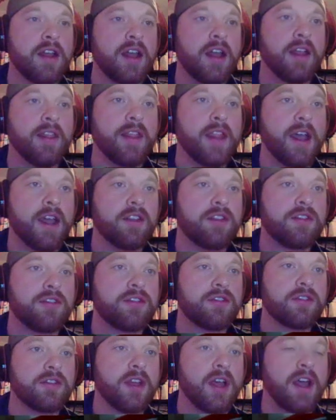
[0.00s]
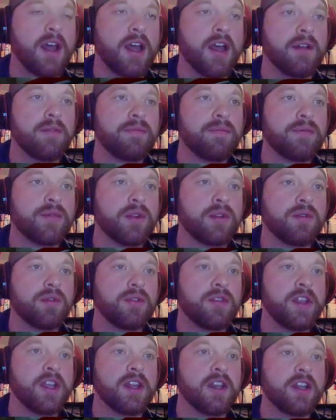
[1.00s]
and that's
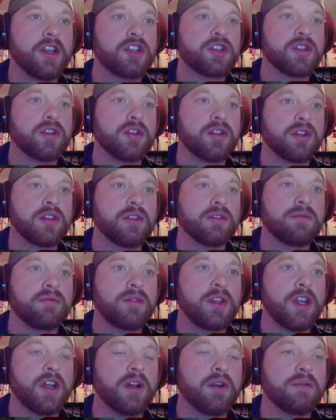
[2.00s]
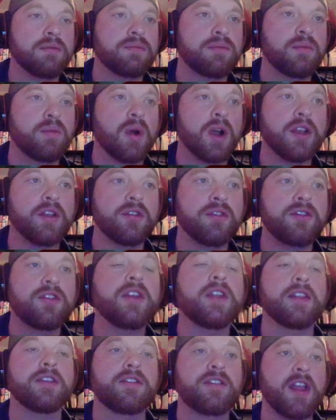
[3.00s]
the initial, you know, where you
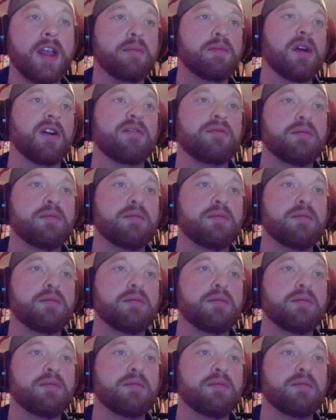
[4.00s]
see the Stay Puft